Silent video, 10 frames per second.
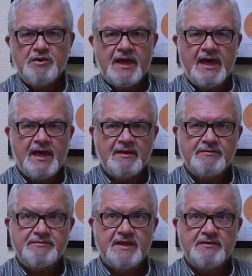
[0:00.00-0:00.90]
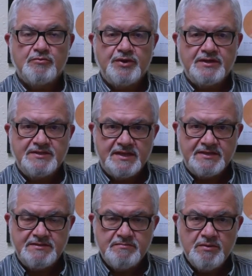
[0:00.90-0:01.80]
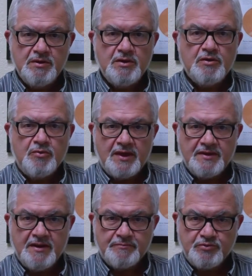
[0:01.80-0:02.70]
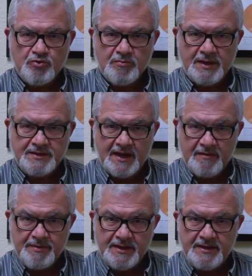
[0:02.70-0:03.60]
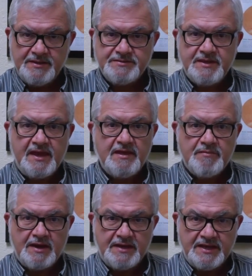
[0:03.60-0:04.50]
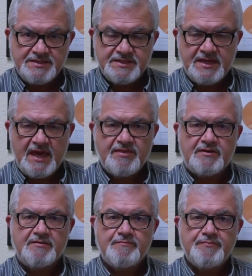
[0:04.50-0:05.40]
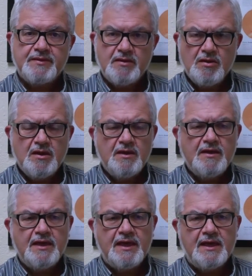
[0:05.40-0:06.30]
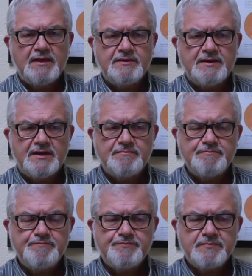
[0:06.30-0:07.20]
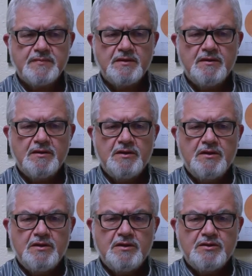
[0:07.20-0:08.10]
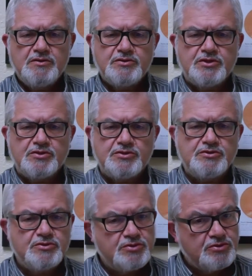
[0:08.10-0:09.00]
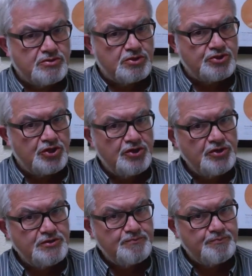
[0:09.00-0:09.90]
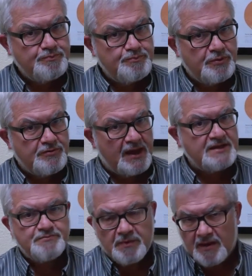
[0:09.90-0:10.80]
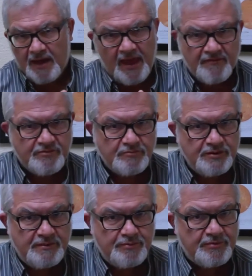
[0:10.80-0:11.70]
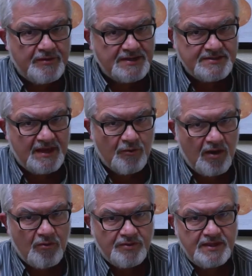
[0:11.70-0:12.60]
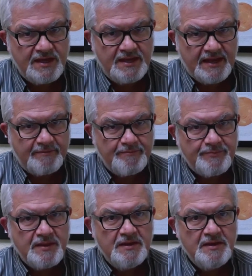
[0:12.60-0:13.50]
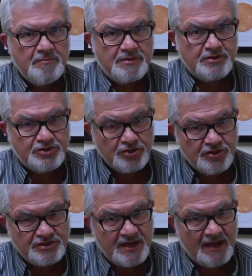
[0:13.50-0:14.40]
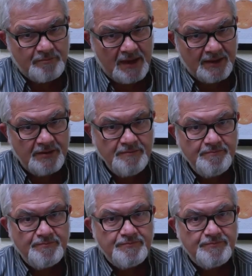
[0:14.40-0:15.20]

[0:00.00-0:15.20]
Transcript: and then we did we ended up doing my diabetes and my knees together, and uh, the the sugars progressed, but I haven't really progressed that well with eating, but the sugar's gotten better.